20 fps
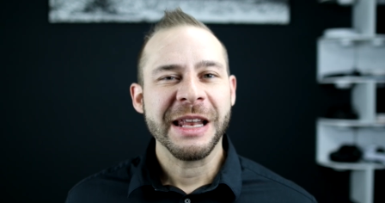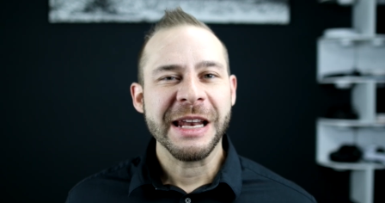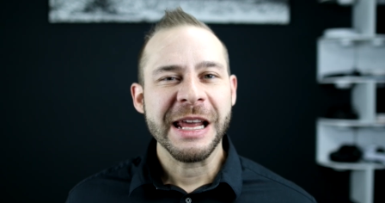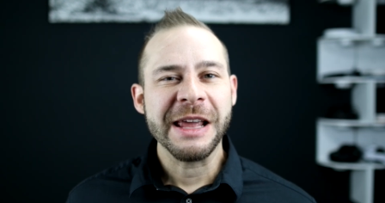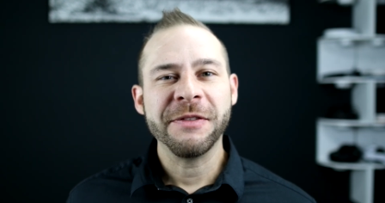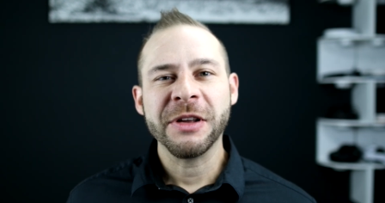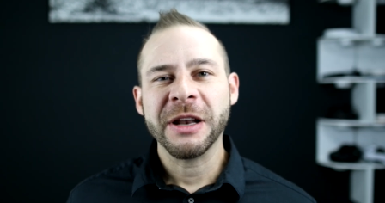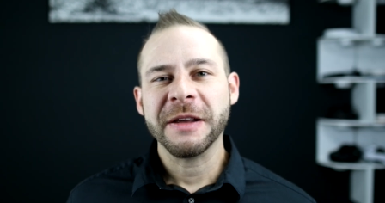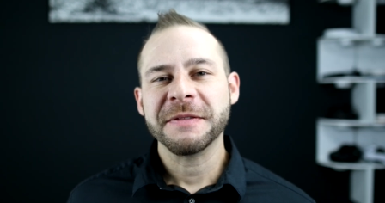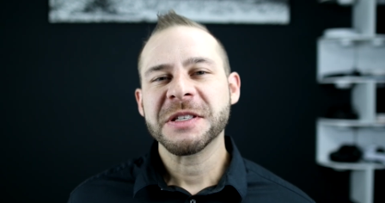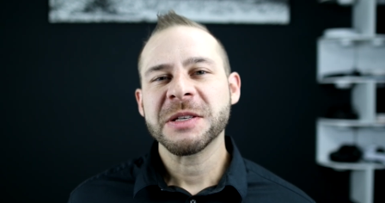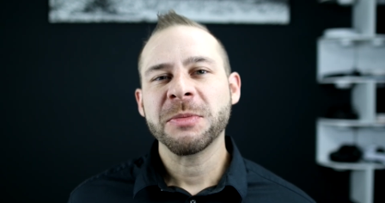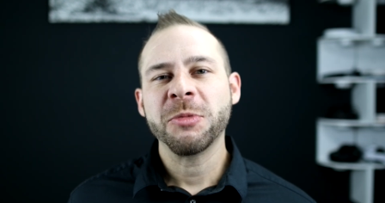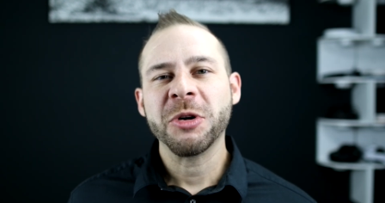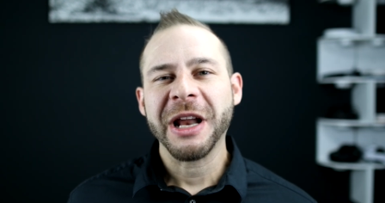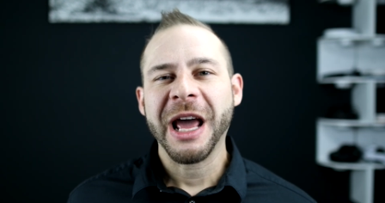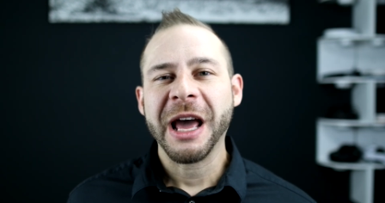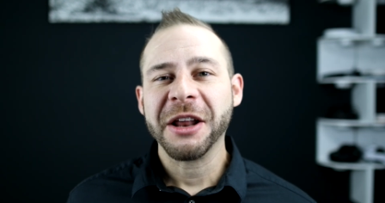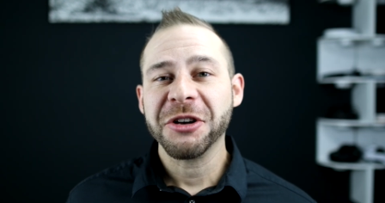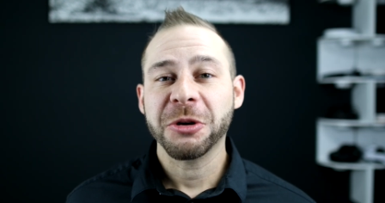And even if
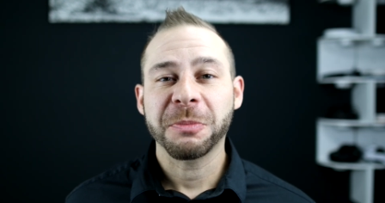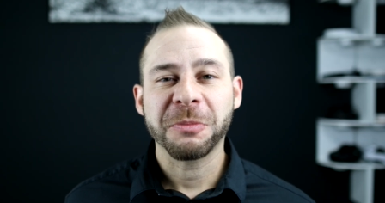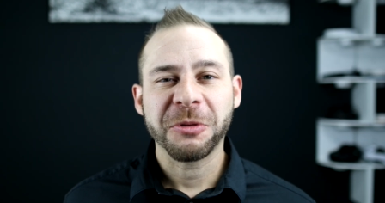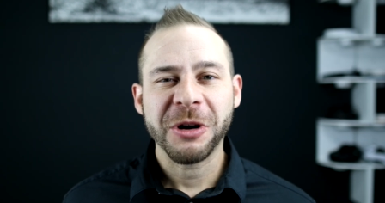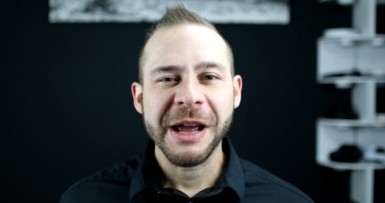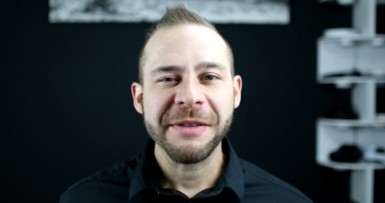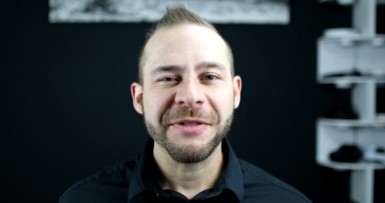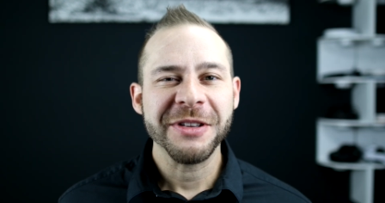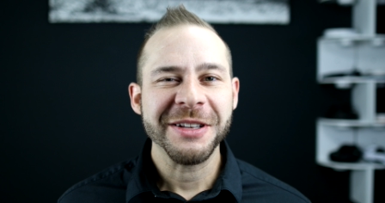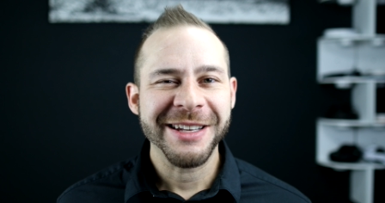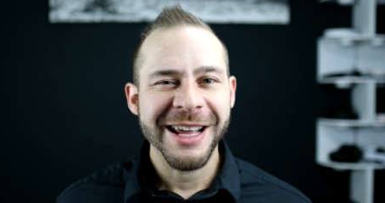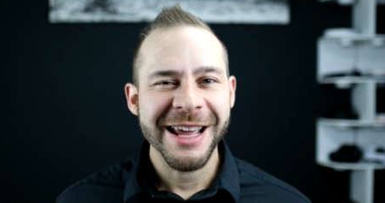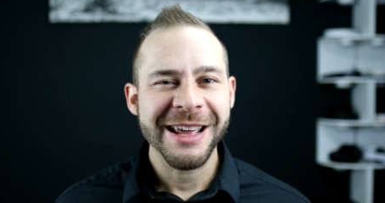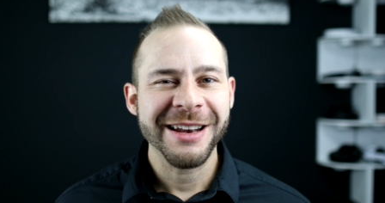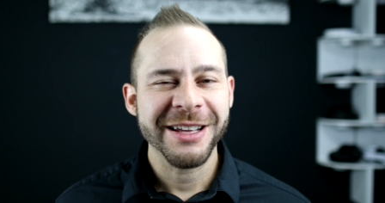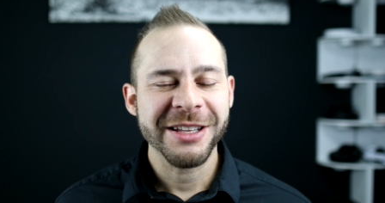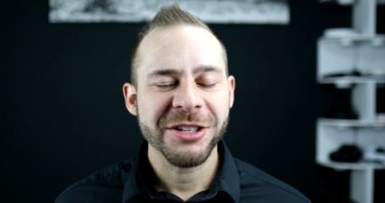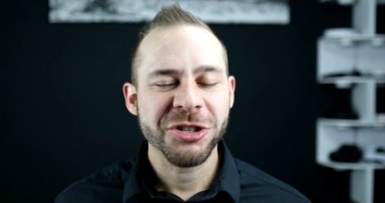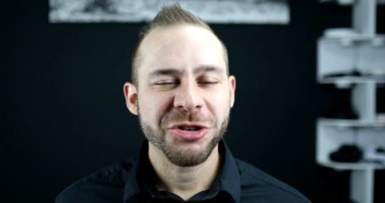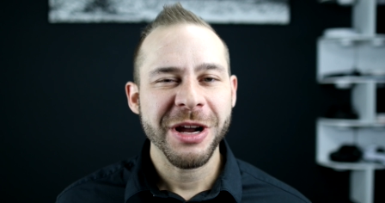someone had your private
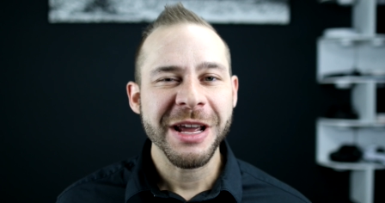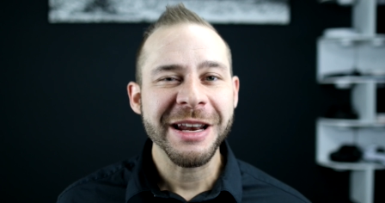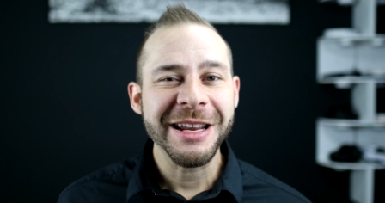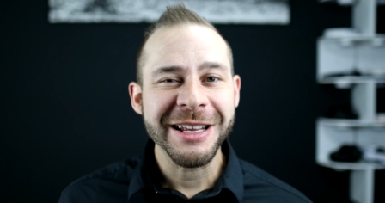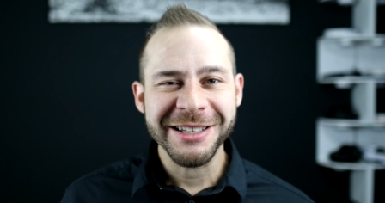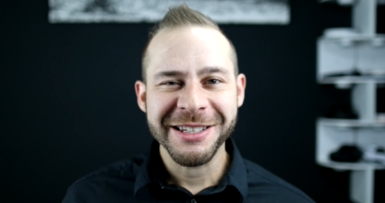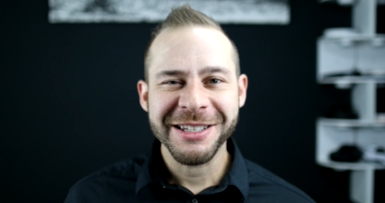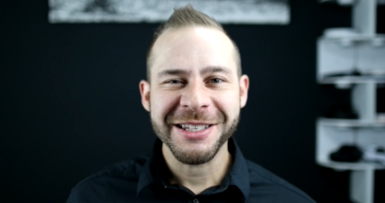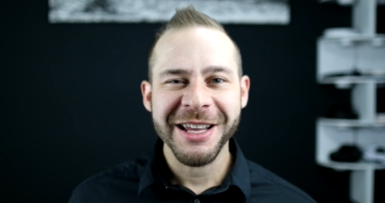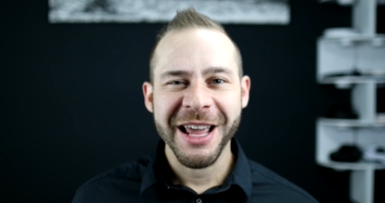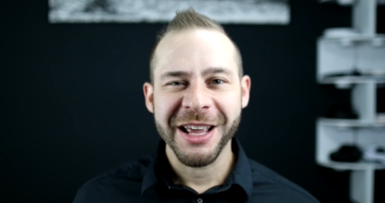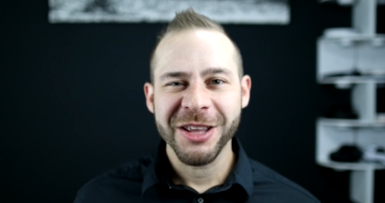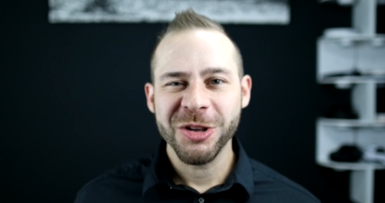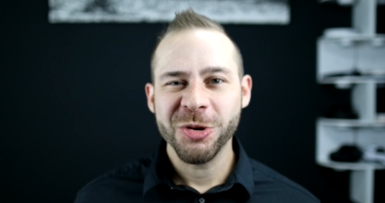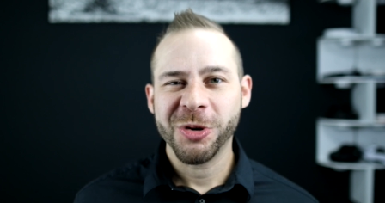data training set,